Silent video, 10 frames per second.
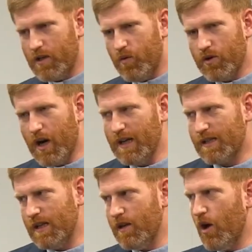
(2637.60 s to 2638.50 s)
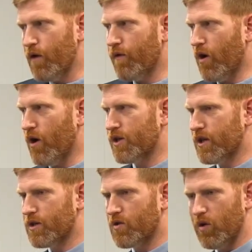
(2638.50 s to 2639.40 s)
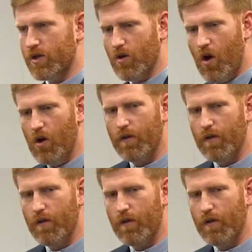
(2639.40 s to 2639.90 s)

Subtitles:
we're trying to see the overarching story. So all of